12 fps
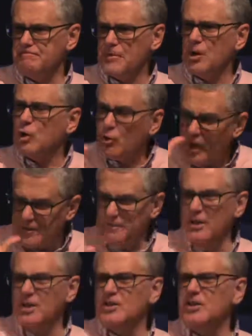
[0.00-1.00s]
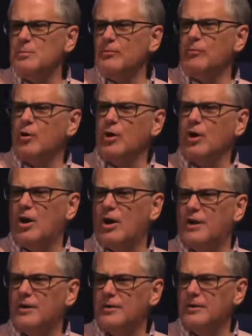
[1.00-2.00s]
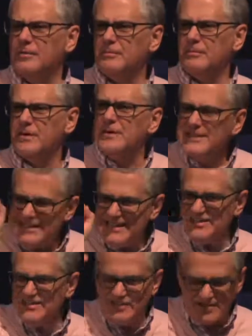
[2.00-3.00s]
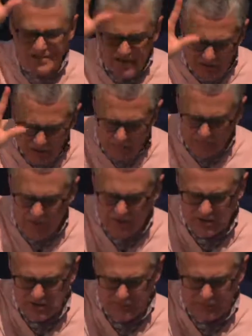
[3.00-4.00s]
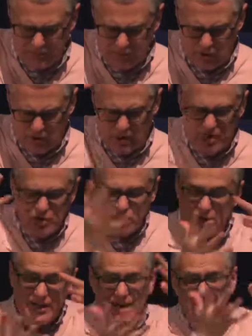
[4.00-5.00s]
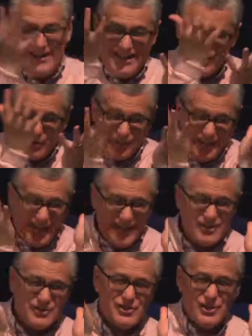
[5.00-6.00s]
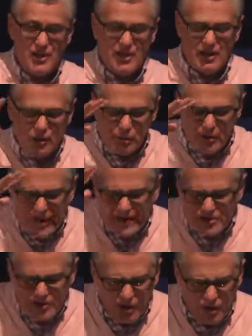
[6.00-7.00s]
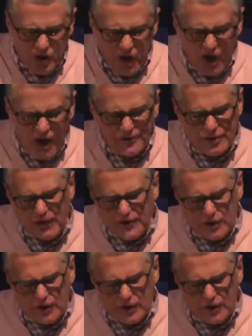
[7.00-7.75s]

credibility before God, decency, uprightness before God. So he, he creates. He creates a God, not the